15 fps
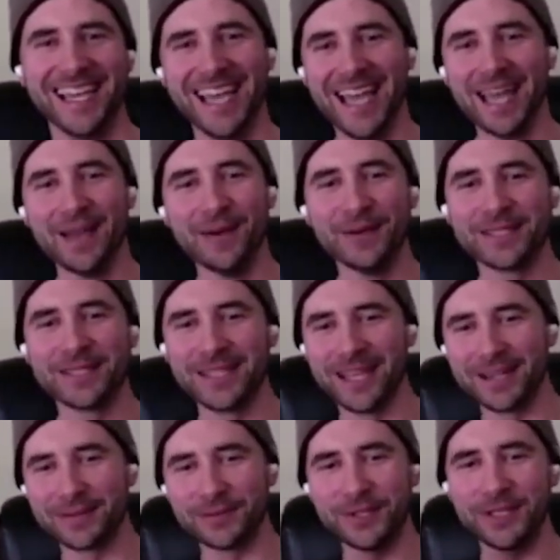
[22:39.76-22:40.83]
Yeah, it was
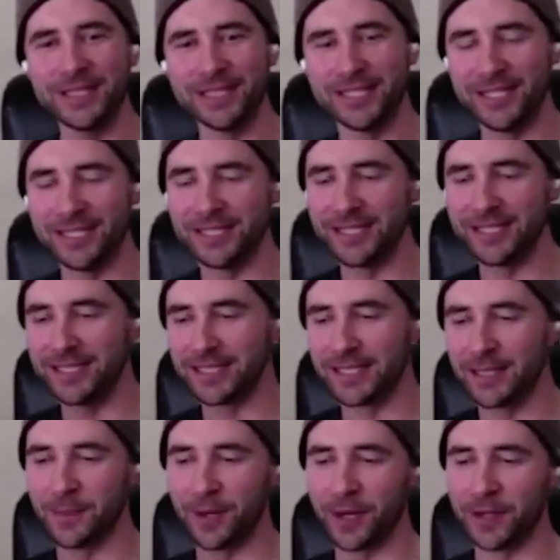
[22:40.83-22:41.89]
like really cheesy
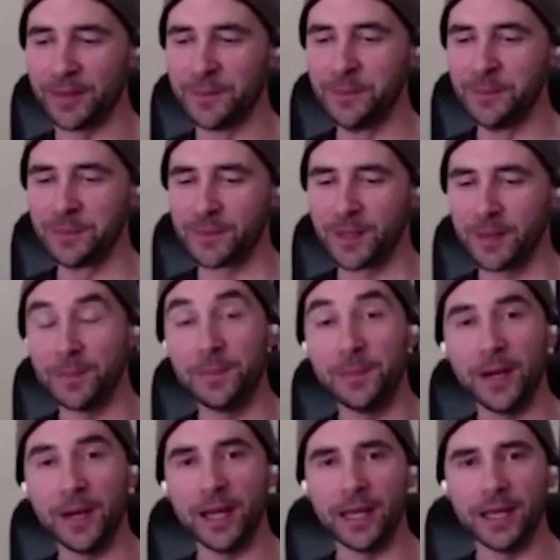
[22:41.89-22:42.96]
clip art,
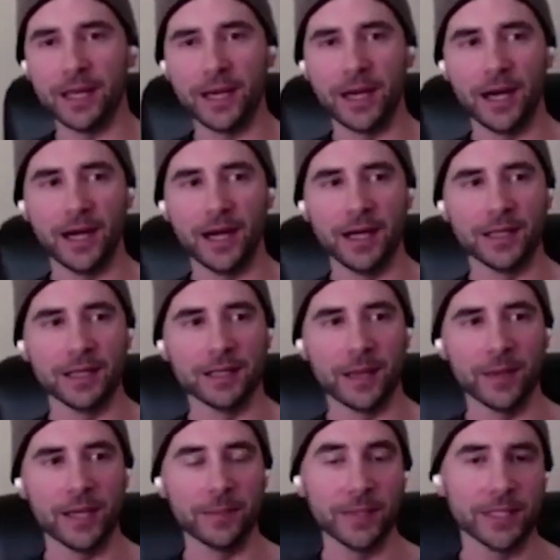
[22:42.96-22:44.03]
but uh, that
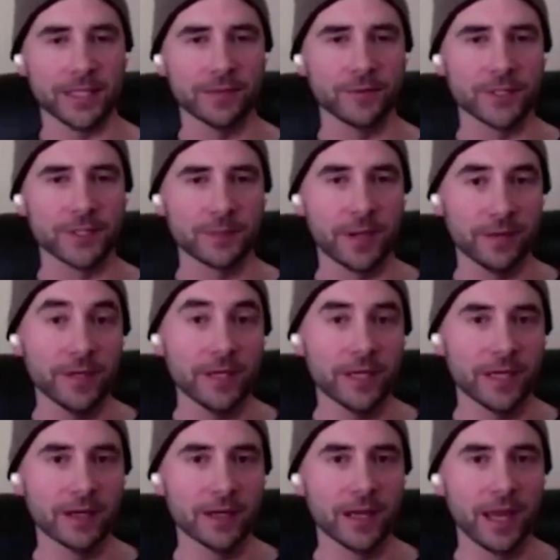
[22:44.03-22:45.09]
made a big difference in my
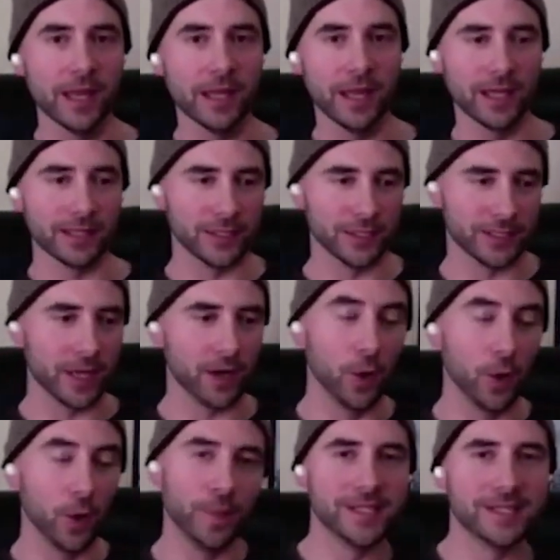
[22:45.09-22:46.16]
video and like just that
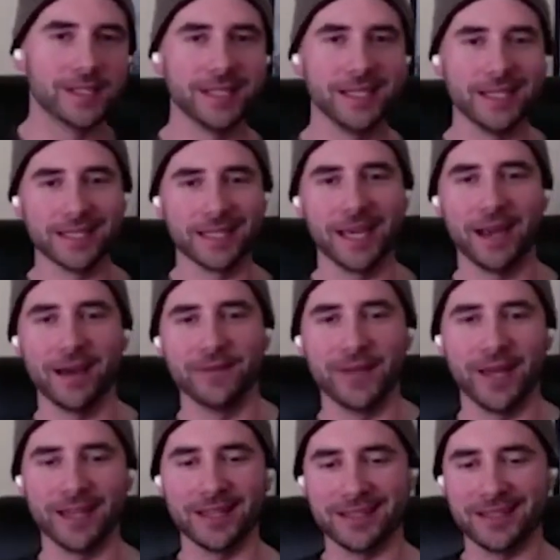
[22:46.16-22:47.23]
opening scene to have
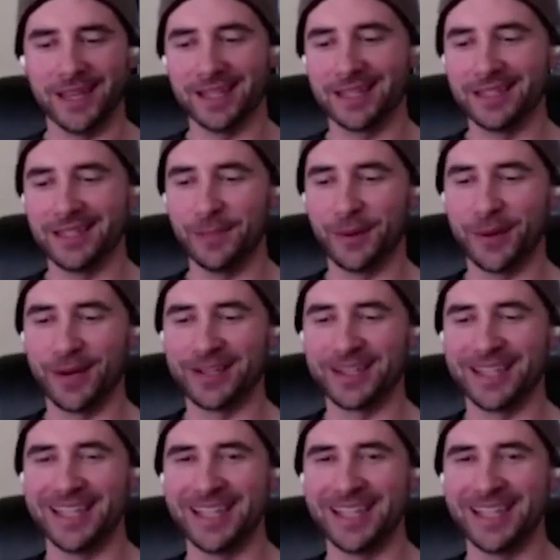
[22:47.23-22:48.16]
that that clip art